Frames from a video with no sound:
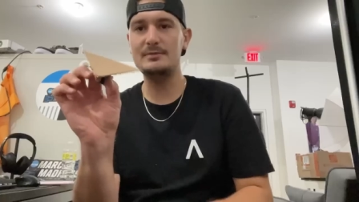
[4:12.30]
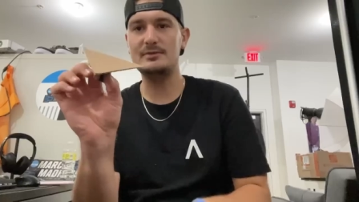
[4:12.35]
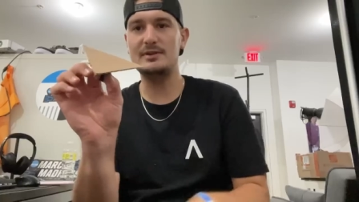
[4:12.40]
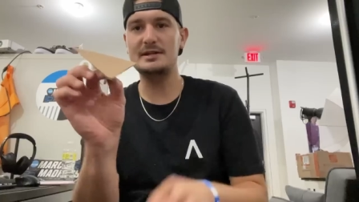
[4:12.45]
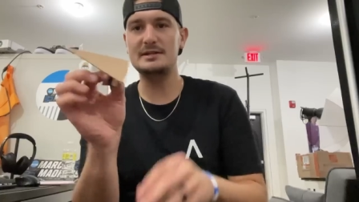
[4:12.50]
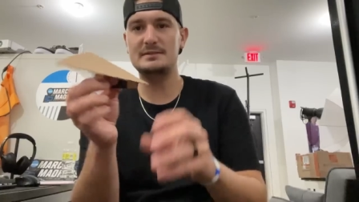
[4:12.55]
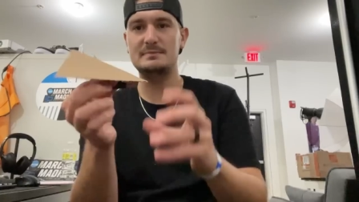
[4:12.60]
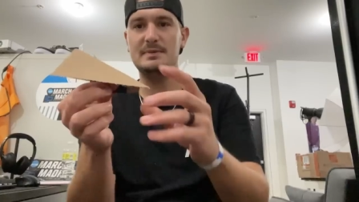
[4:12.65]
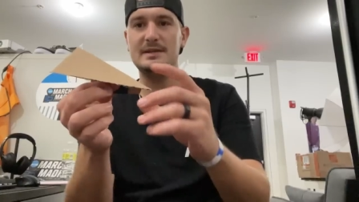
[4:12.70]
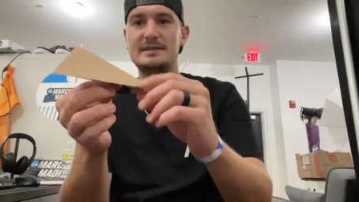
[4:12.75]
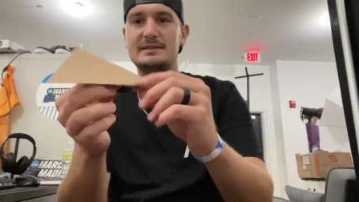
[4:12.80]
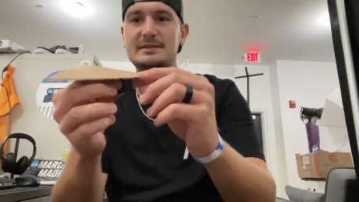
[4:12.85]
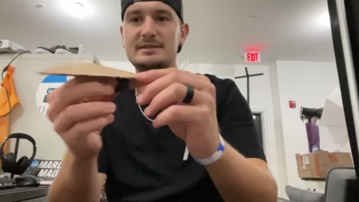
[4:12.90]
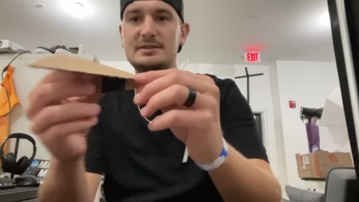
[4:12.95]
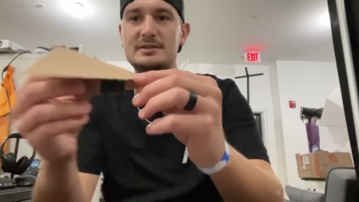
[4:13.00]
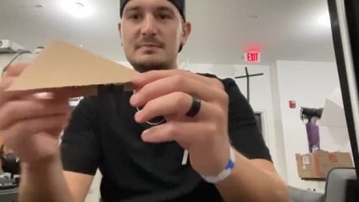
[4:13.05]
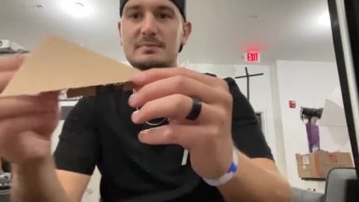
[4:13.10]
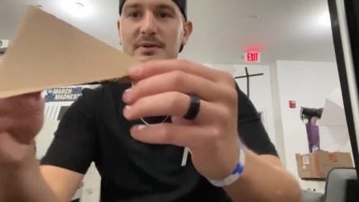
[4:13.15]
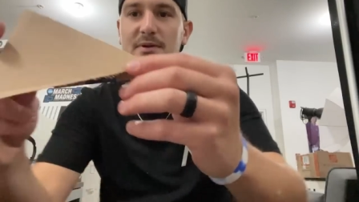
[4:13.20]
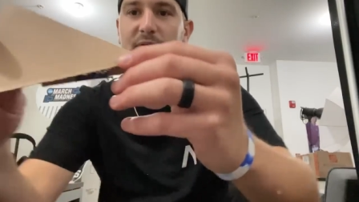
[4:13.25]
So I just basically
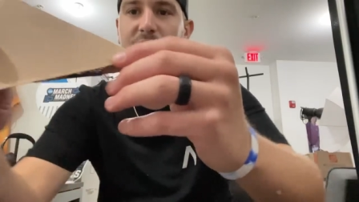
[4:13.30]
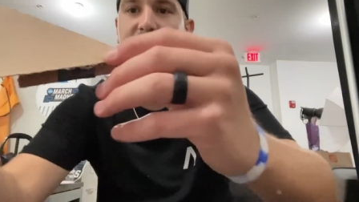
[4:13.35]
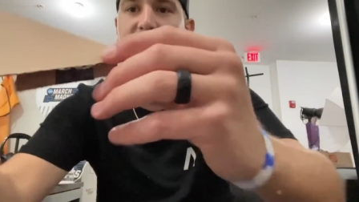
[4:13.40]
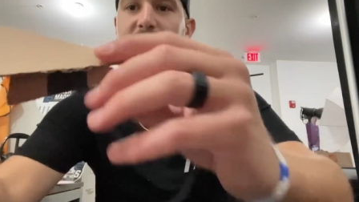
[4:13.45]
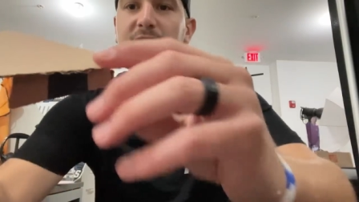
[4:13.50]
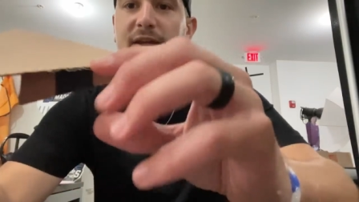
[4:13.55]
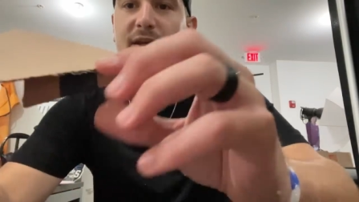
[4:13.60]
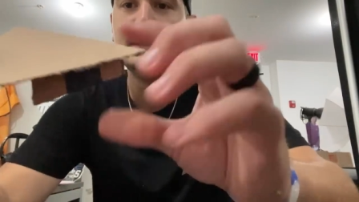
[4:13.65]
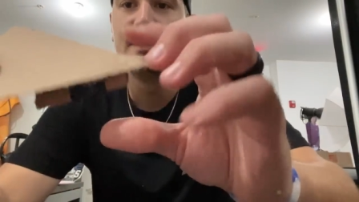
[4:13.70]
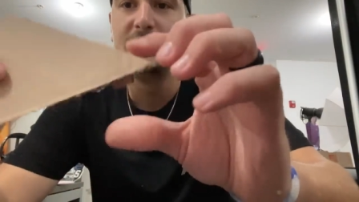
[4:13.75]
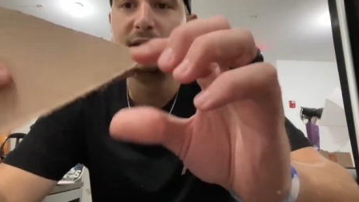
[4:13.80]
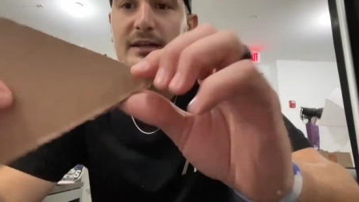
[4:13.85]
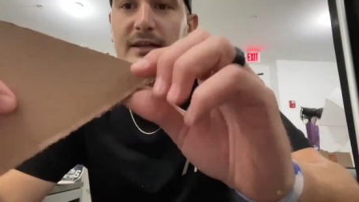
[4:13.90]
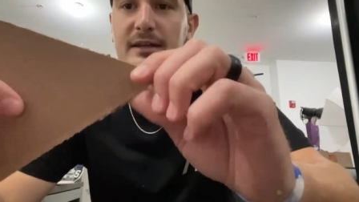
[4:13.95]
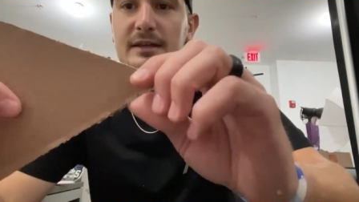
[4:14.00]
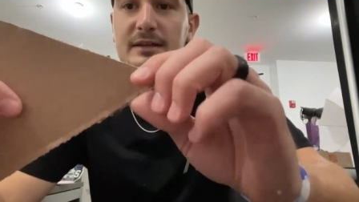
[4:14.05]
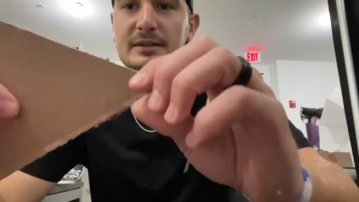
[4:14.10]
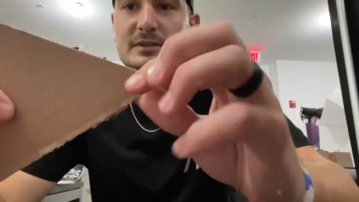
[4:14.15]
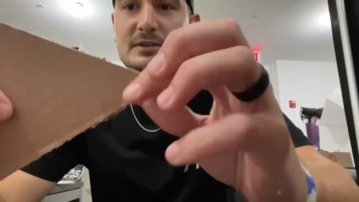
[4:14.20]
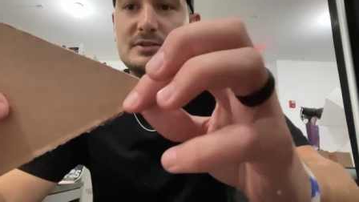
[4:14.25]
just built
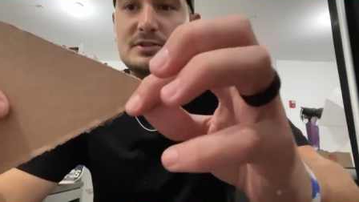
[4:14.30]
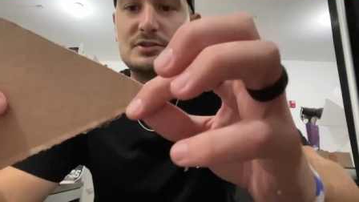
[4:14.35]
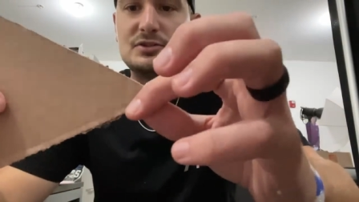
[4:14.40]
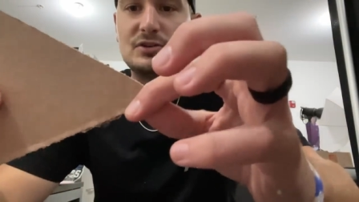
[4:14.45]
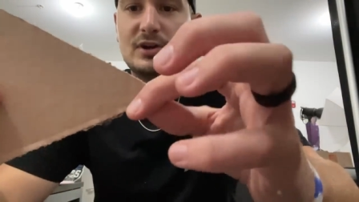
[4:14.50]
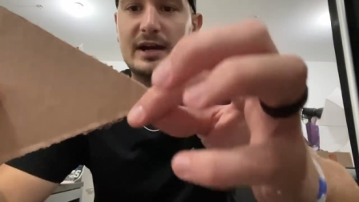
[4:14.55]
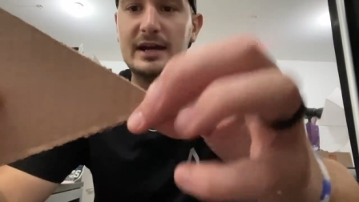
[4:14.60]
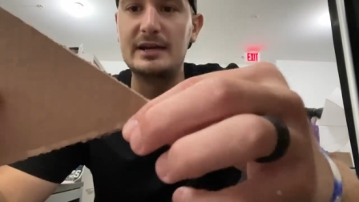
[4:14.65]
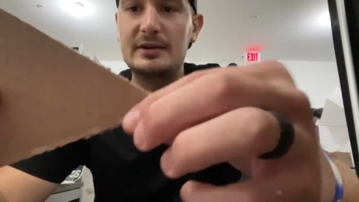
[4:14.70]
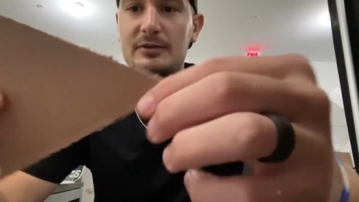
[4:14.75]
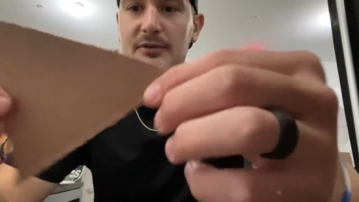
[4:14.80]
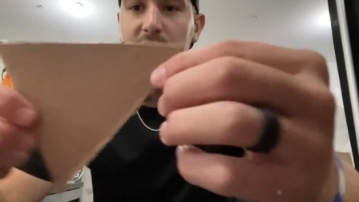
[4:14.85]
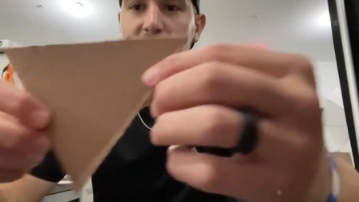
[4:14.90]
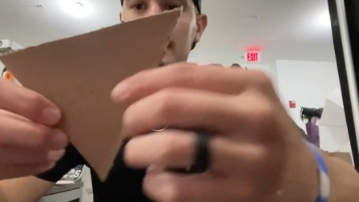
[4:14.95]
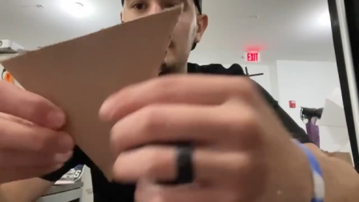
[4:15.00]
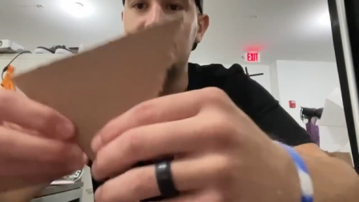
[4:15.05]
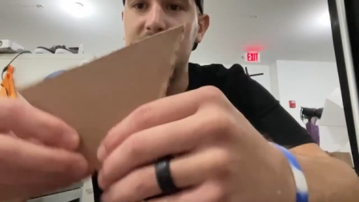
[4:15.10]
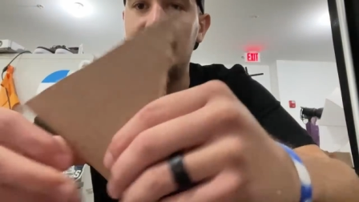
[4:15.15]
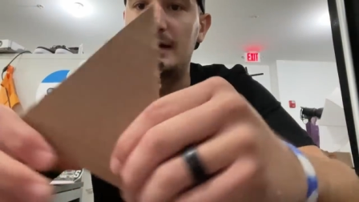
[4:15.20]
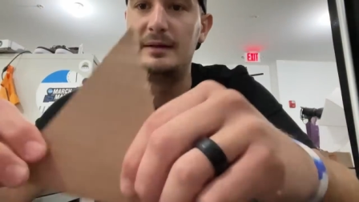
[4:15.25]
just a triangle
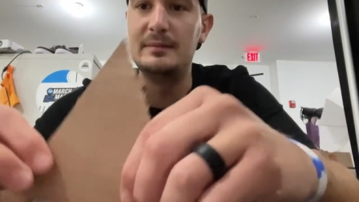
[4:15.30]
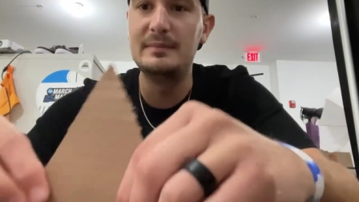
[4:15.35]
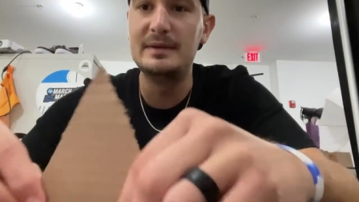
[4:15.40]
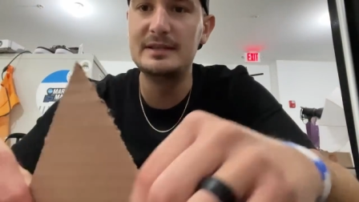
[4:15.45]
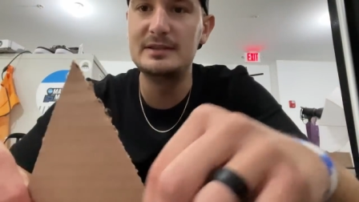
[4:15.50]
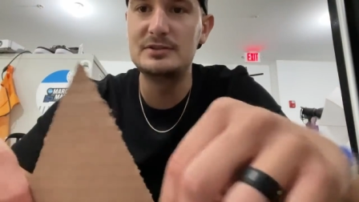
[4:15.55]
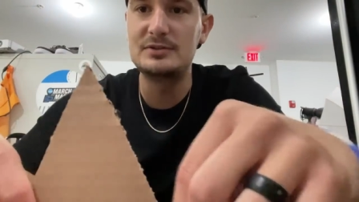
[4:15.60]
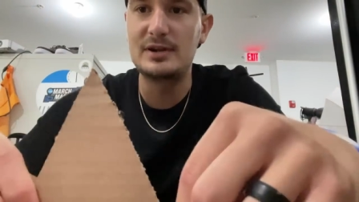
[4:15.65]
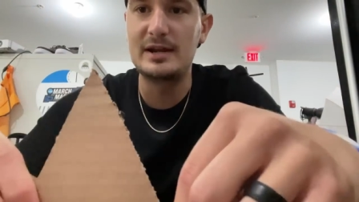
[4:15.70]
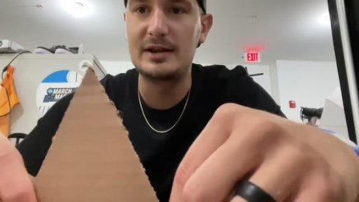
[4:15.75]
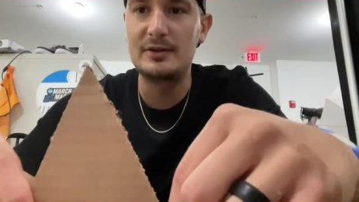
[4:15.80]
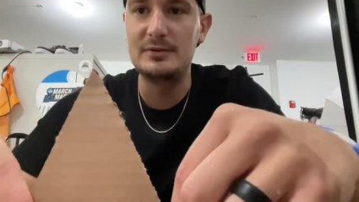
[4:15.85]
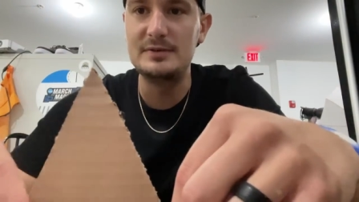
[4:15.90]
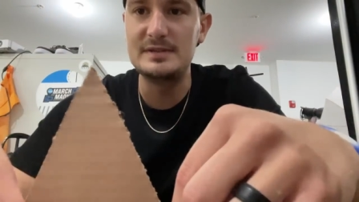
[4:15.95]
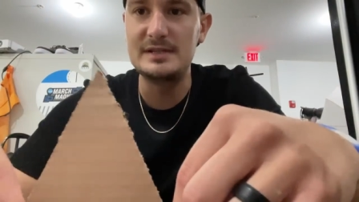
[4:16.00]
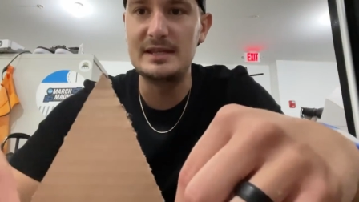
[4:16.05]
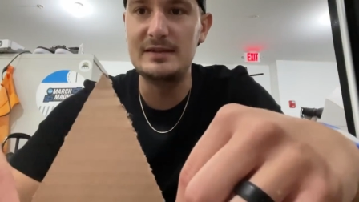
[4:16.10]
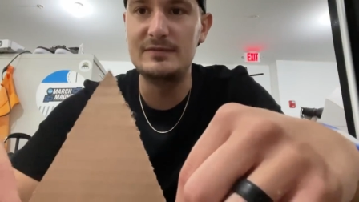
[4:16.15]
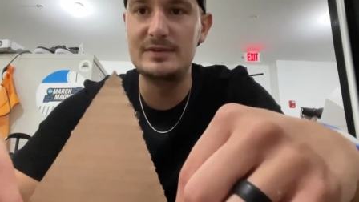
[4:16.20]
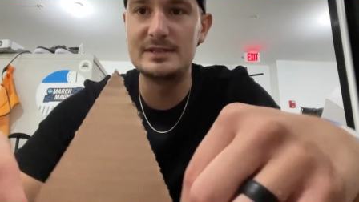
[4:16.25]
I made the triangle
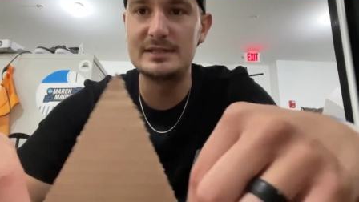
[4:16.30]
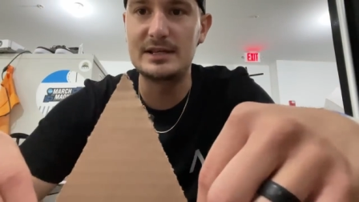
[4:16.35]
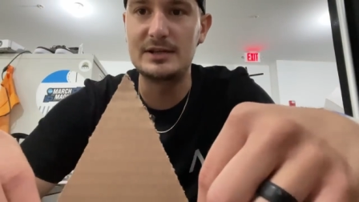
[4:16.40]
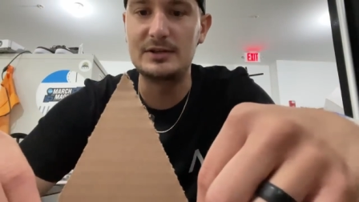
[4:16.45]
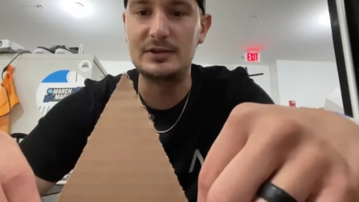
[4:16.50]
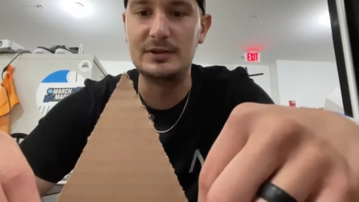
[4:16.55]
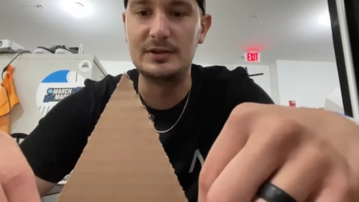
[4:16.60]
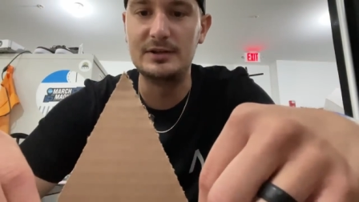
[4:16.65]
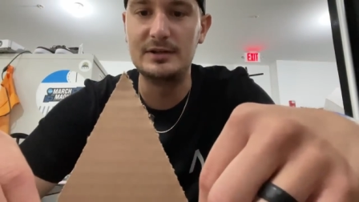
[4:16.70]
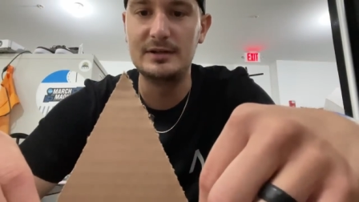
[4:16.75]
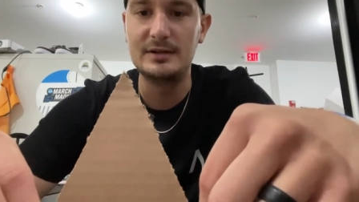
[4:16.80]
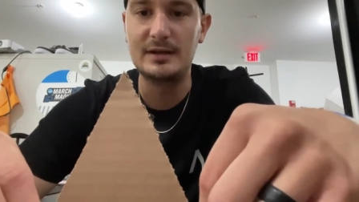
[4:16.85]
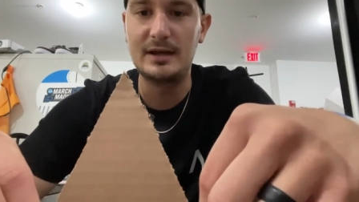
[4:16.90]
as even as I could.